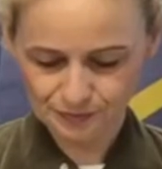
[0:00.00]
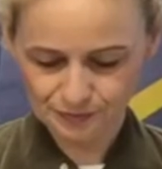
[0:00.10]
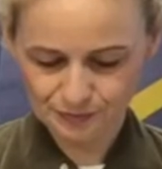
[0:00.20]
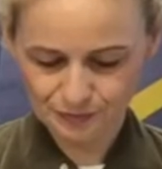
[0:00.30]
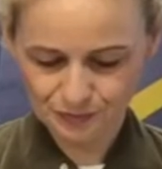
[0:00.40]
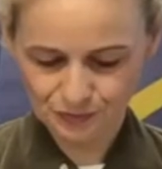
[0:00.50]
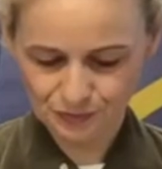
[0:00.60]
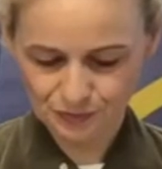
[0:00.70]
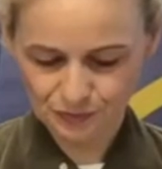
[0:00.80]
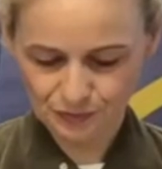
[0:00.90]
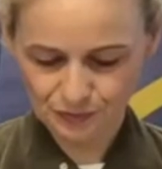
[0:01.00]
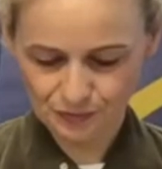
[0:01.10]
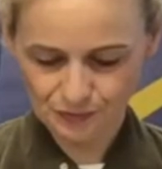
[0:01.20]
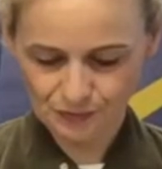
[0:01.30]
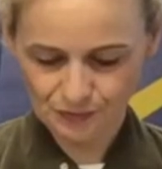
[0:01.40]

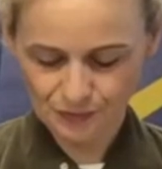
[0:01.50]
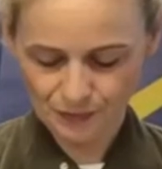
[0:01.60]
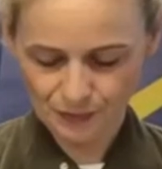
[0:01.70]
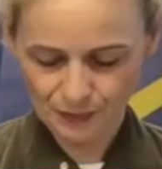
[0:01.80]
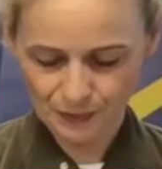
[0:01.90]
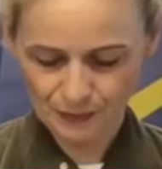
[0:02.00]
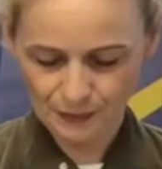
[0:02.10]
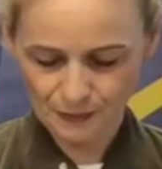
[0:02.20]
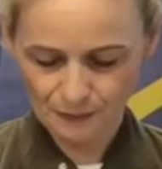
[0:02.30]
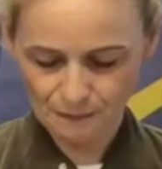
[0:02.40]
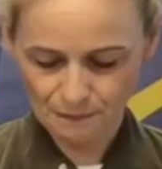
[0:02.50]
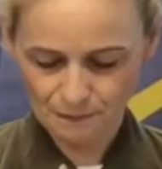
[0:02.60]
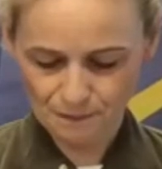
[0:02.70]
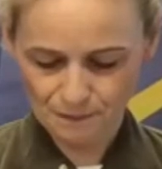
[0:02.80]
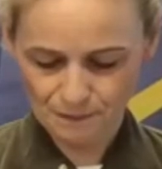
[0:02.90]

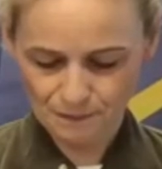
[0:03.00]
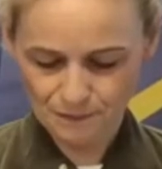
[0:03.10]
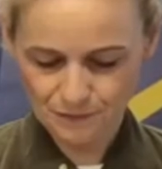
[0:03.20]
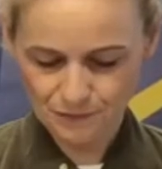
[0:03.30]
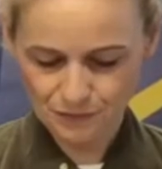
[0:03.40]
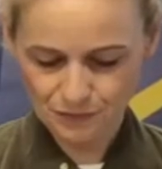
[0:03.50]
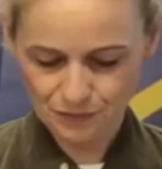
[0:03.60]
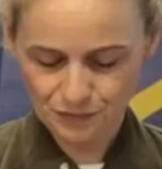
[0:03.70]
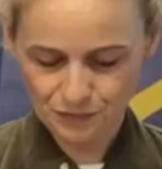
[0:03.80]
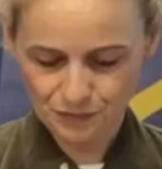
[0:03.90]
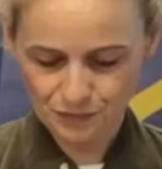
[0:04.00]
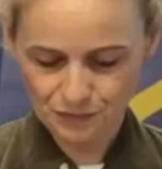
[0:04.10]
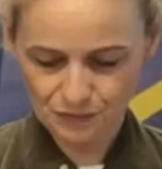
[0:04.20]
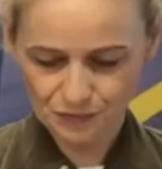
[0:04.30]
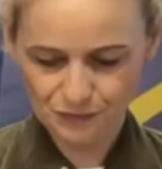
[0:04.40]

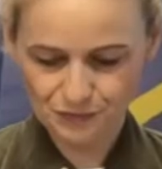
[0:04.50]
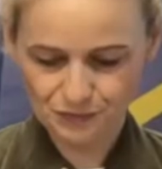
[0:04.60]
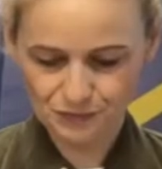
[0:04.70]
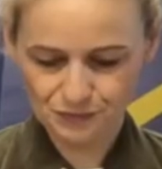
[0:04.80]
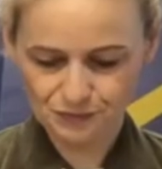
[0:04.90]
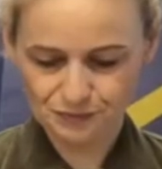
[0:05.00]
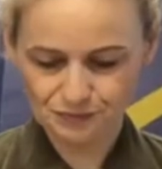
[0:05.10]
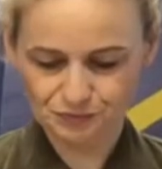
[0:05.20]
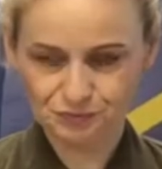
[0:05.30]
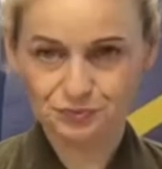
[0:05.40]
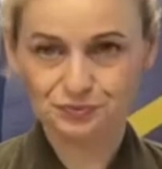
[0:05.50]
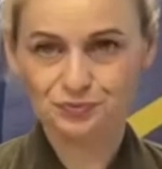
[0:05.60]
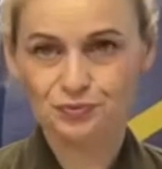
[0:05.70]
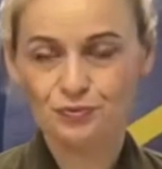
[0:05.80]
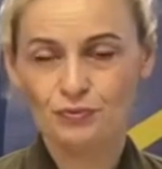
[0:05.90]

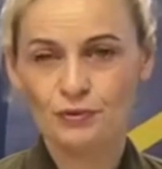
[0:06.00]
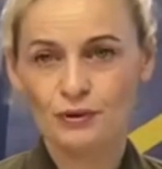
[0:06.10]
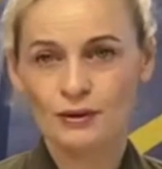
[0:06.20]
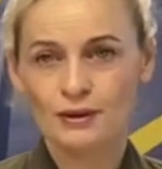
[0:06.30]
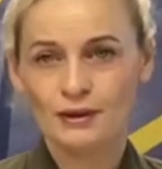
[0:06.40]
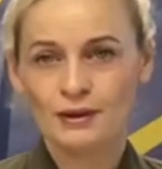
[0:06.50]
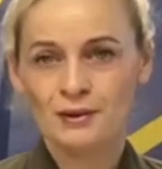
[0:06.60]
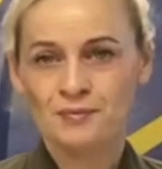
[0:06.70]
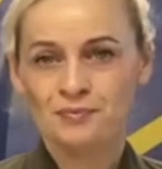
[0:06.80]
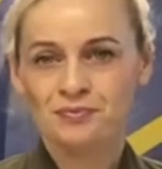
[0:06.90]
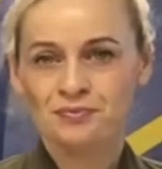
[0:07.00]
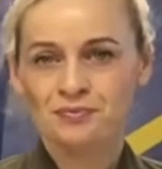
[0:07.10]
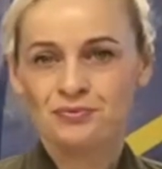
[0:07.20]
[no speech]